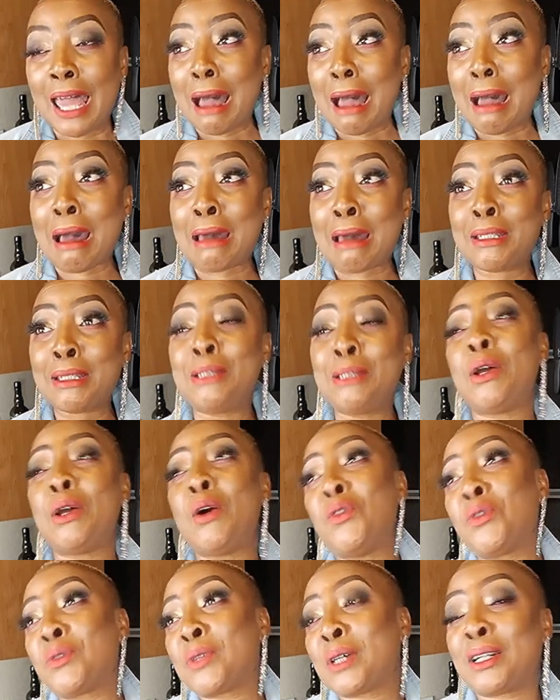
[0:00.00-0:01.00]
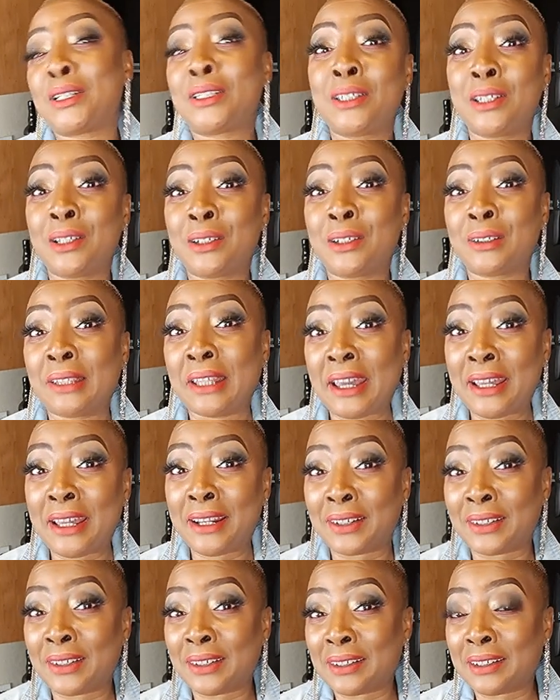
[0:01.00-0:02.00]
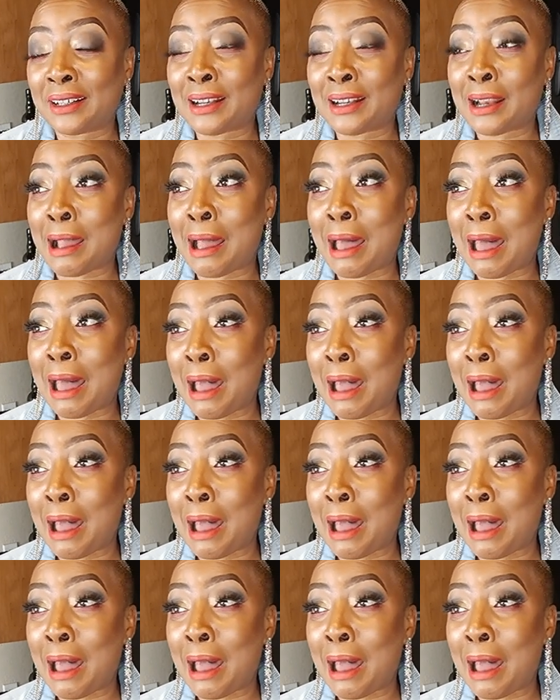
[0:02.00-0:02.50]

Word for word: I didn't know that a year later